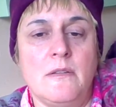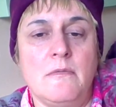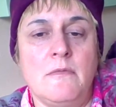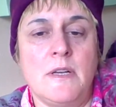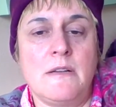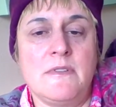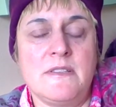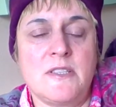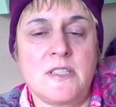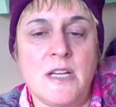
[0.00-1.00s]
When I
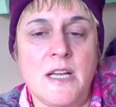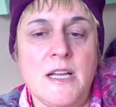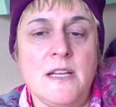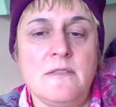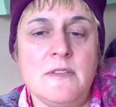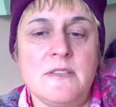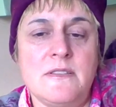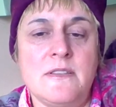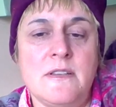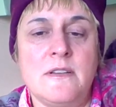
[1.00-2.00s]
was a child, it was
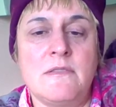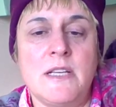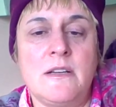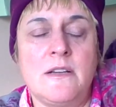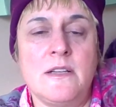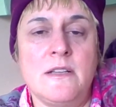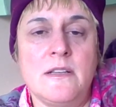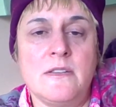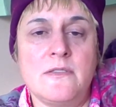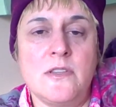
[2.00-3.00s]
still regarded
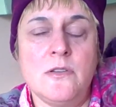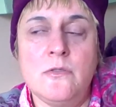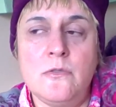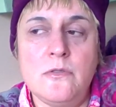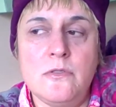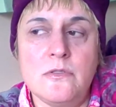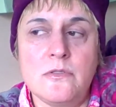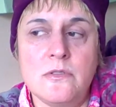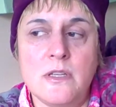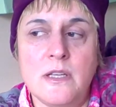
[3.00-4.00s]
as cute
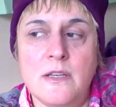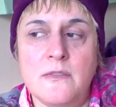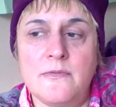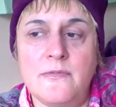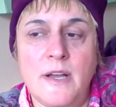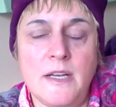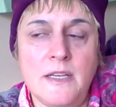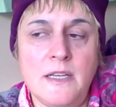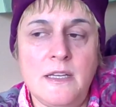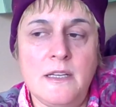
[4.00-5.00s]
and
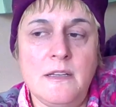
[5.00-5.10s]
funny,